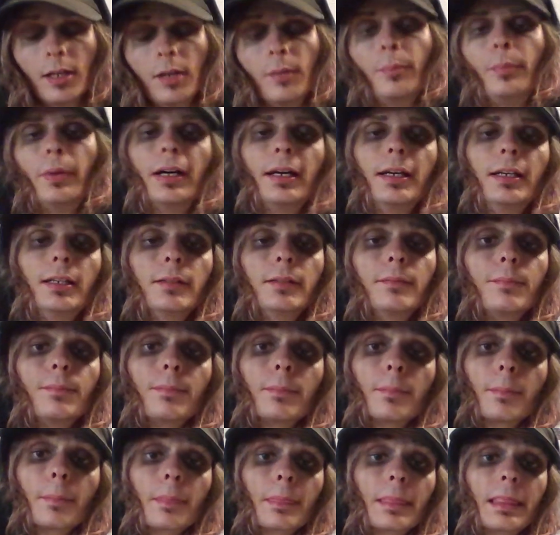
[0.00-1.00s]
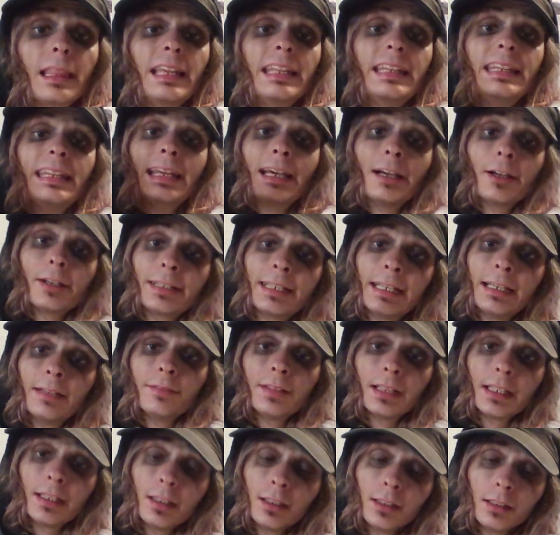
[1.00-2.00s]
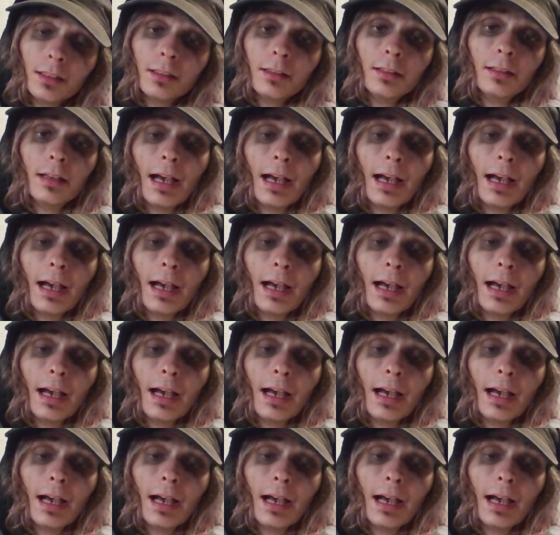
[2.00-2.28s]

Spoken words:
But narratively,